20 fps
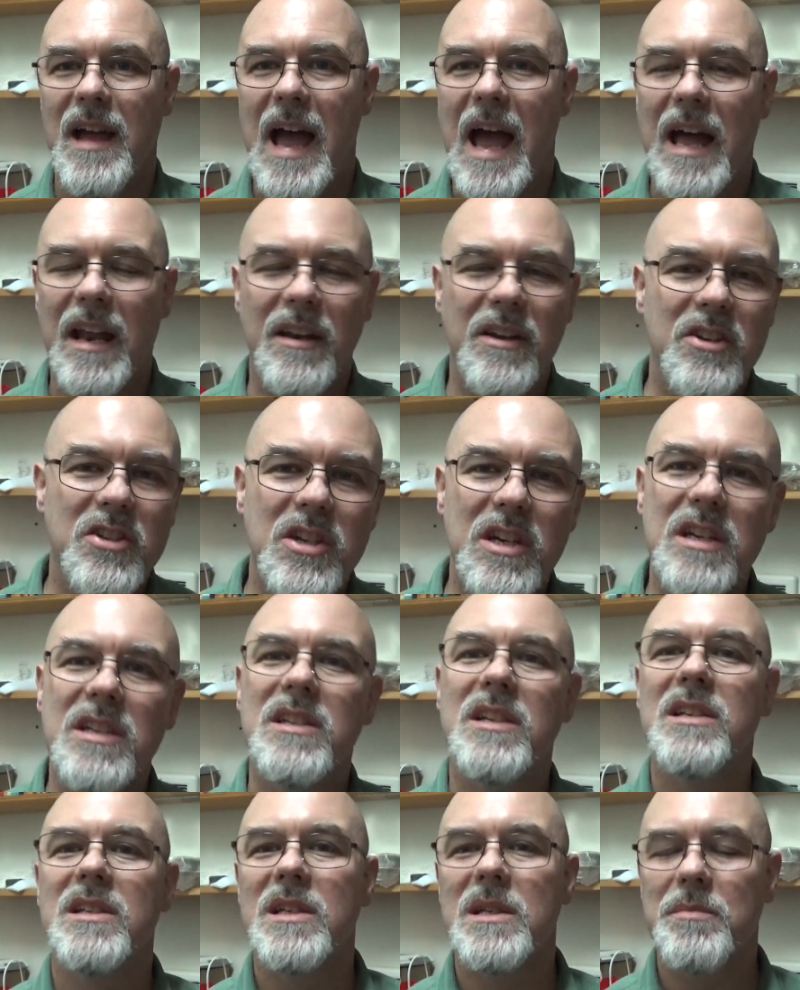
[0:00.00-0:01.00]
And
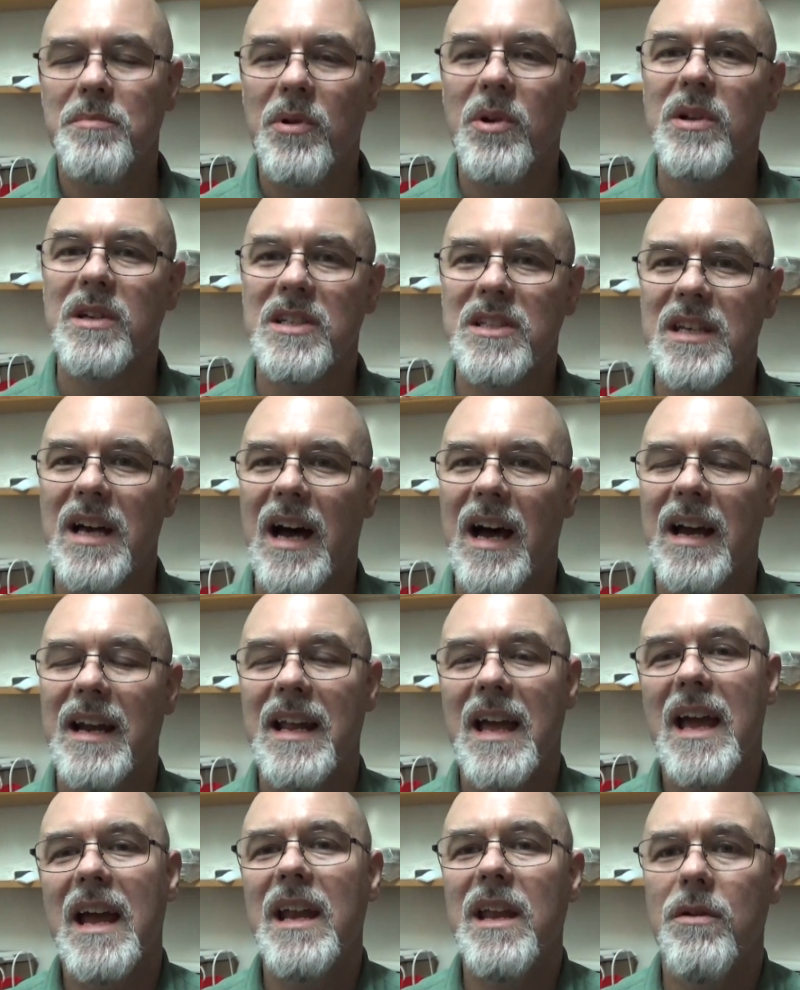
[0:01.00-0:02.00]
Jesus is put
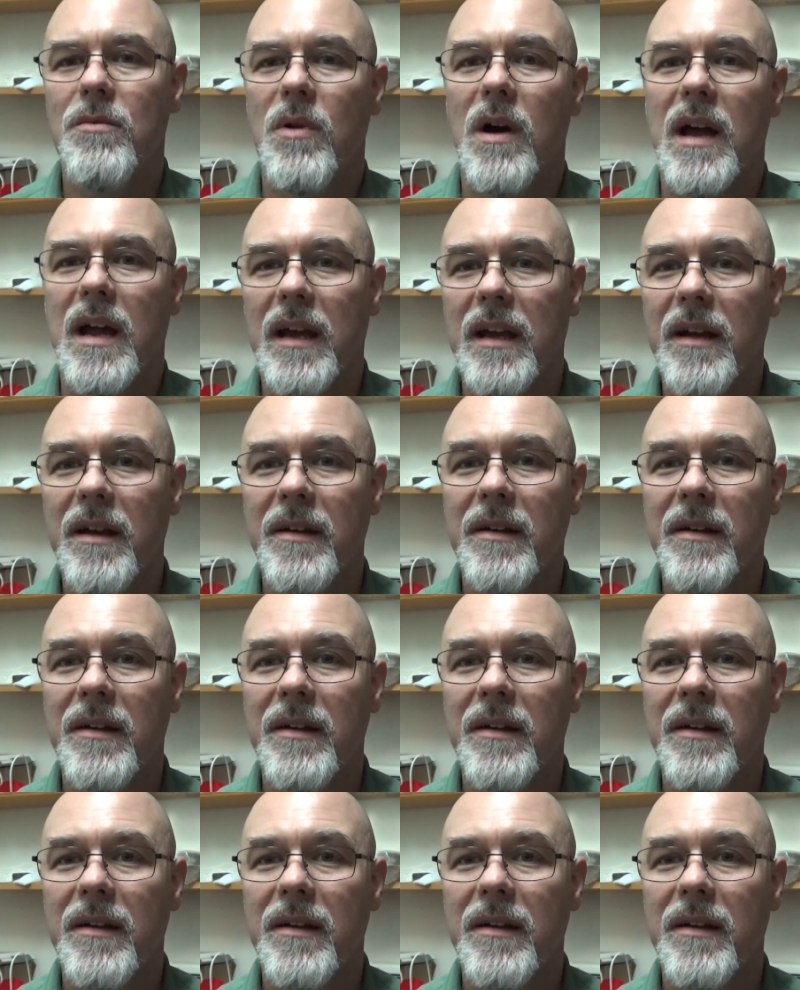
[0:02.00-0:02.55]
aside anyway,